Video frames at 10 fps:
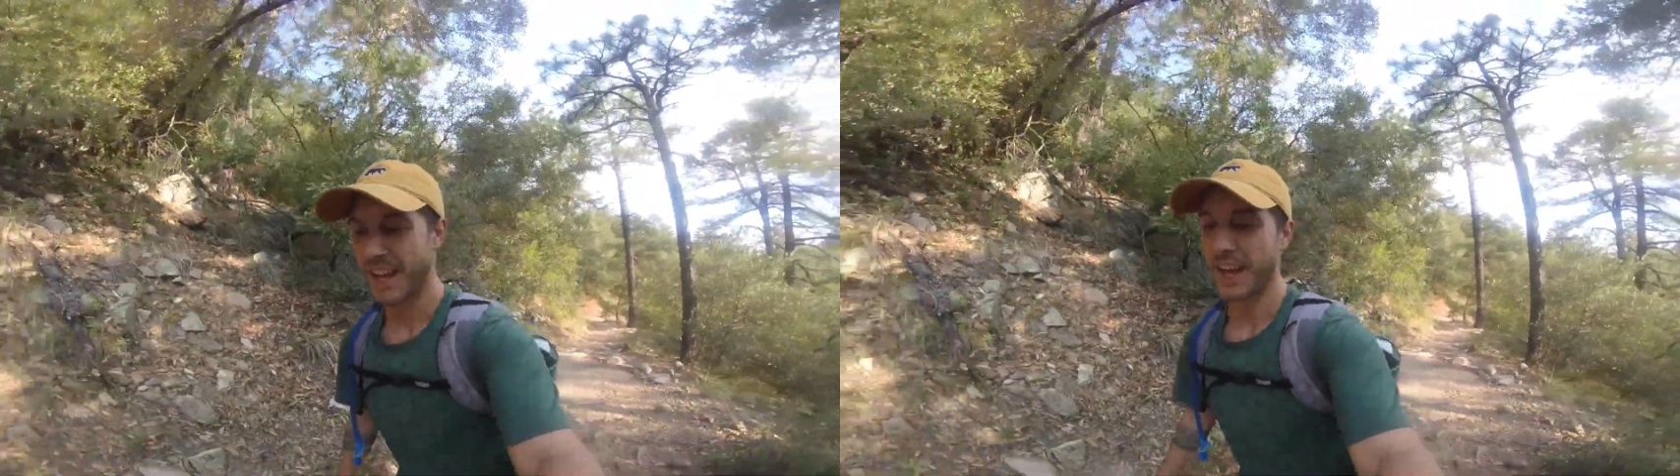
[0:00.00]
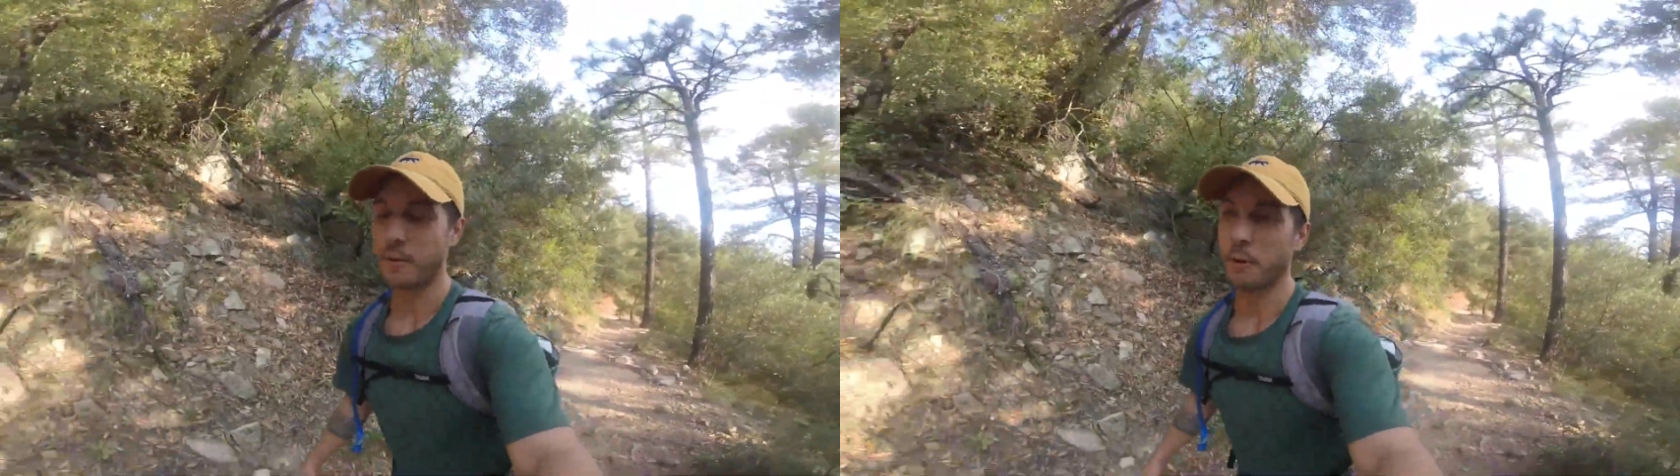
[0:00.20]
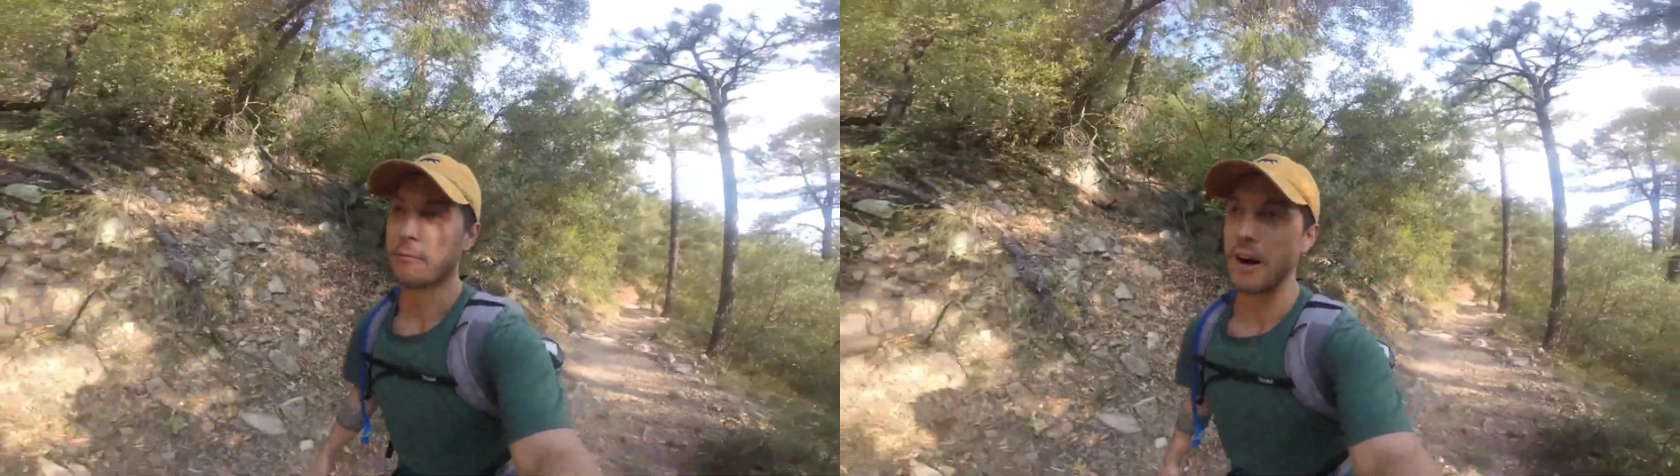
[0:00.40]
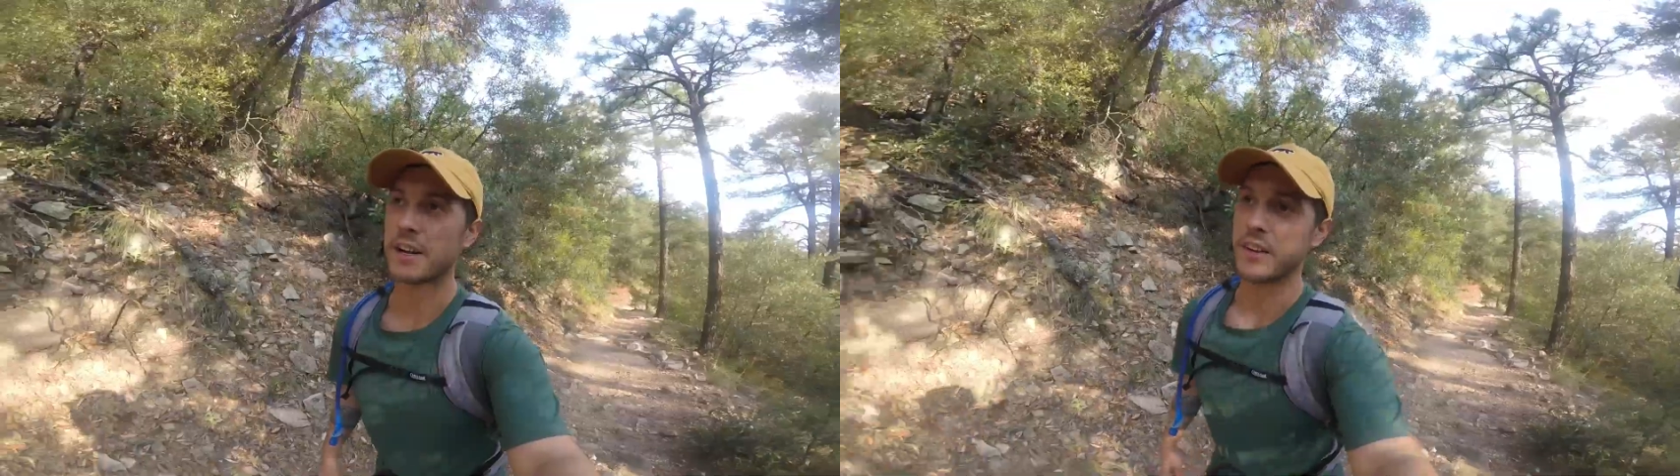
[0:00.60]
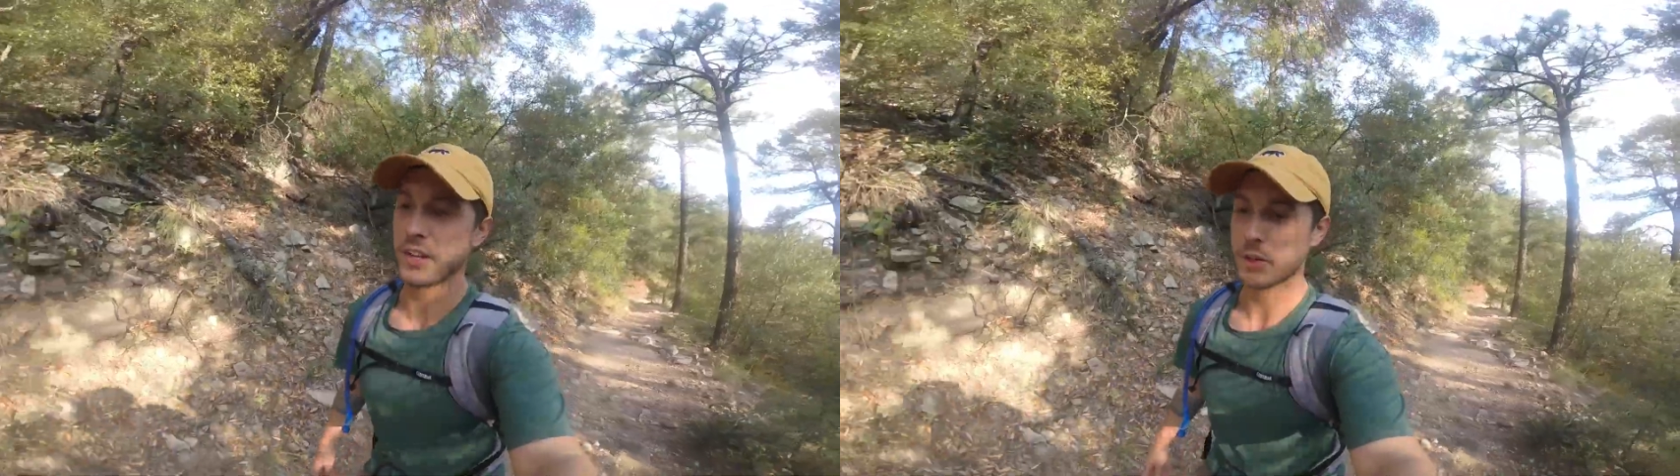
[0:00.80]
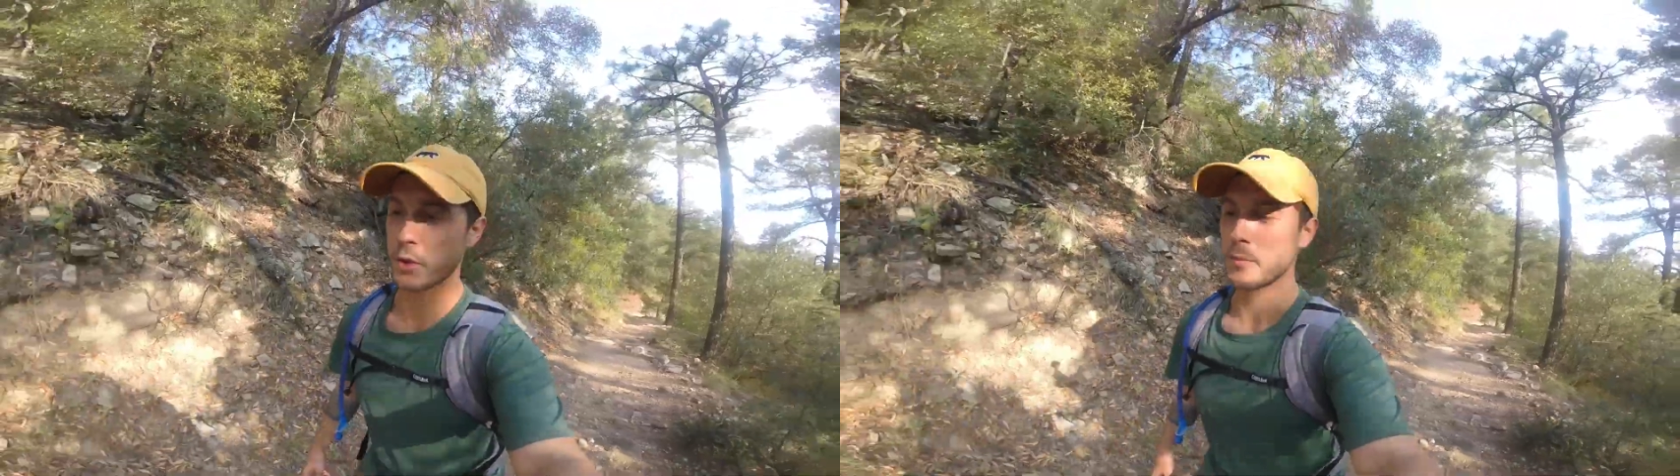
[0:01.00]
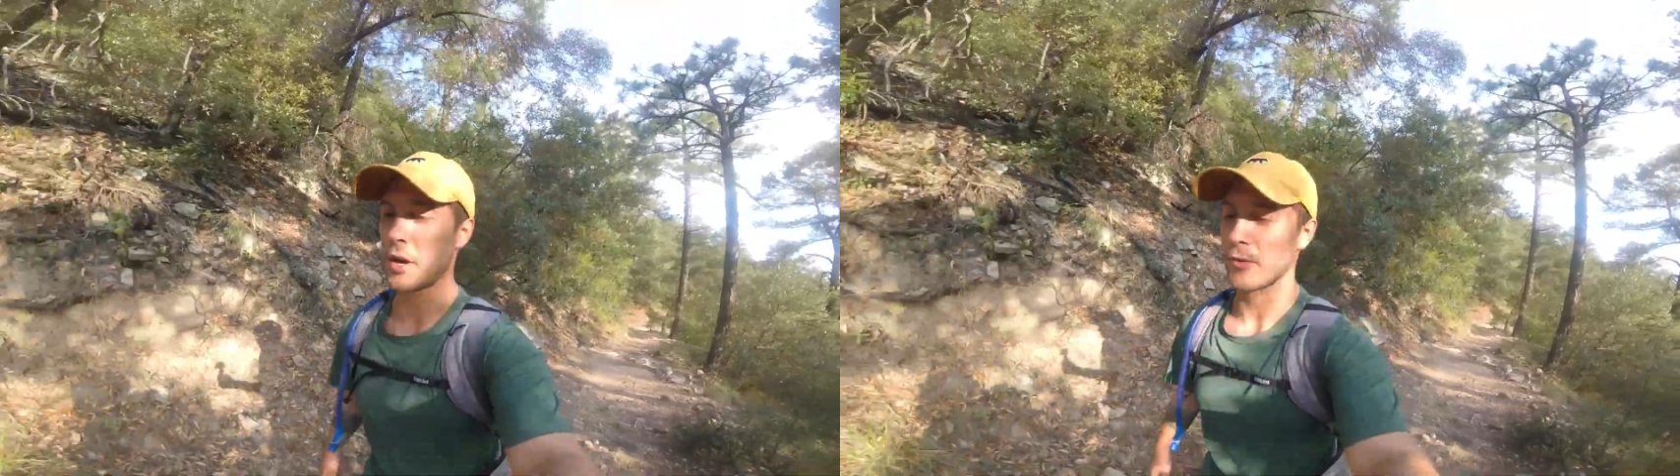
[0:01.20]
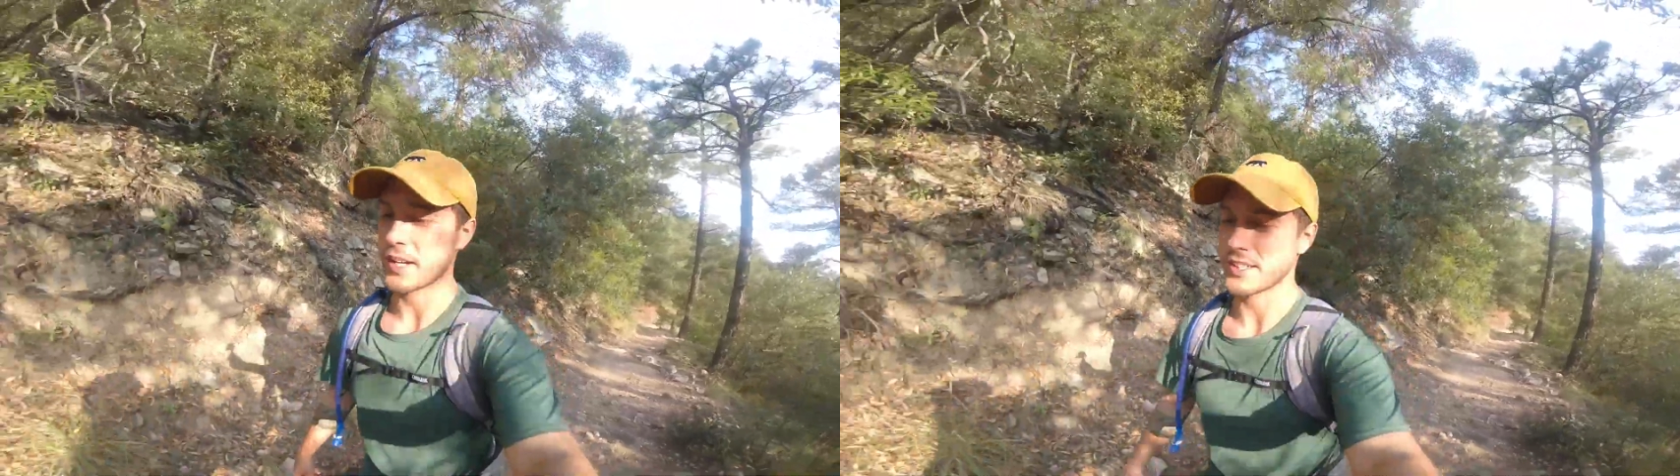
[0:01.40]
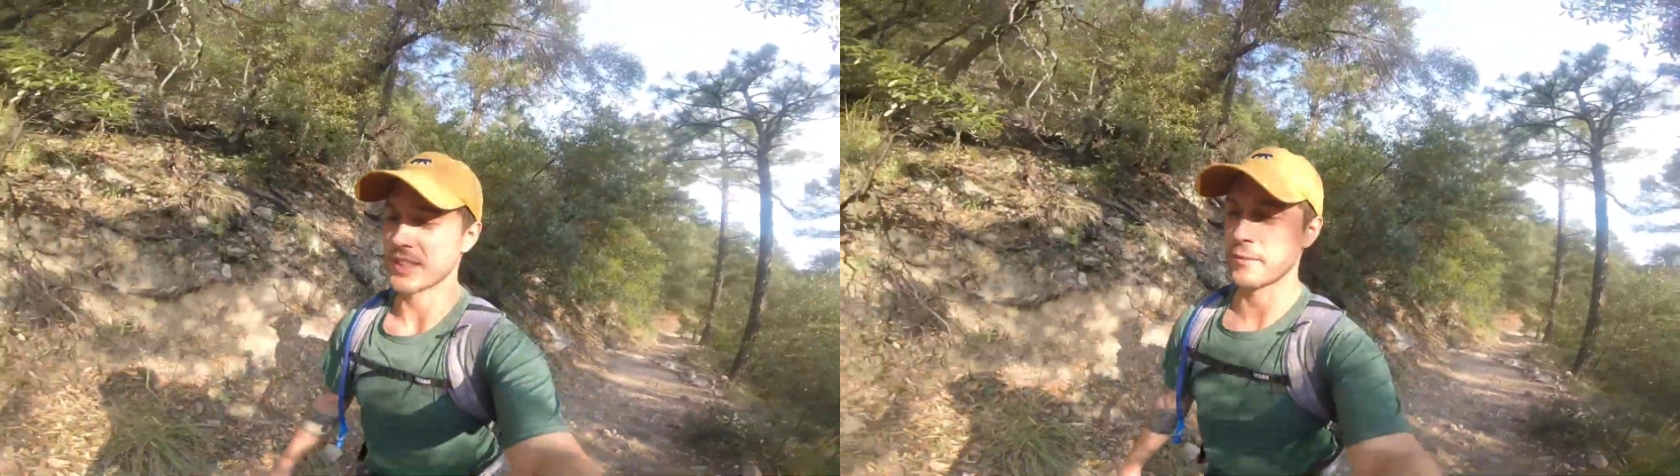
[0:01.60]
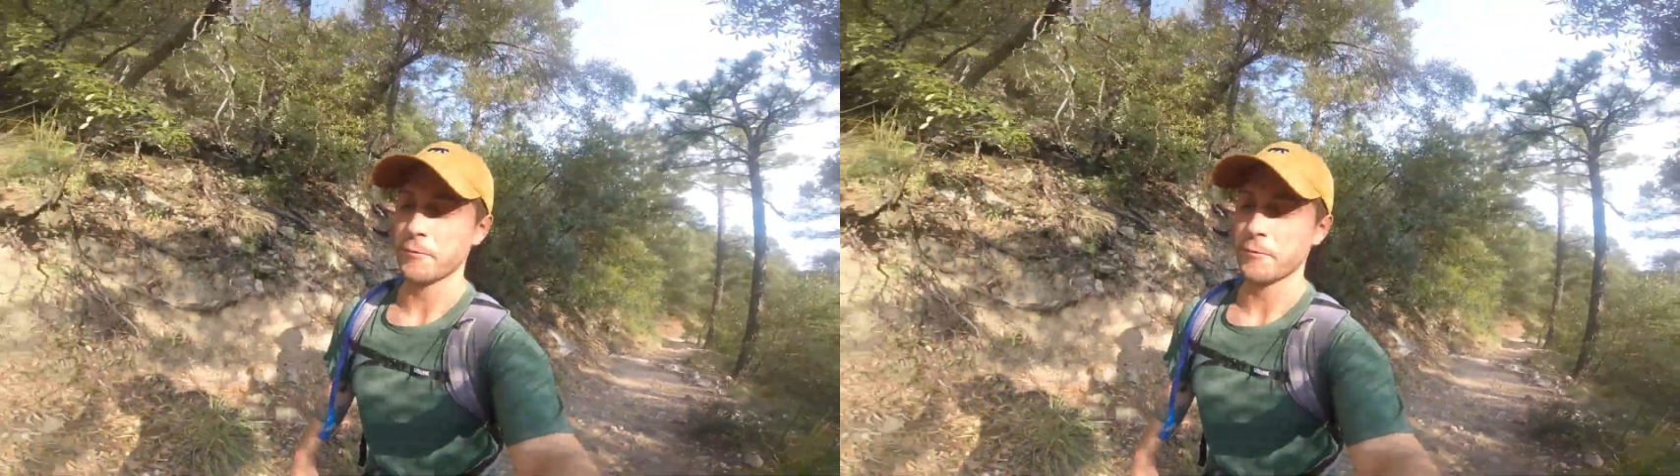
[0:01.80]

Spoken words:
and we're finally here doing Mount Wrightson.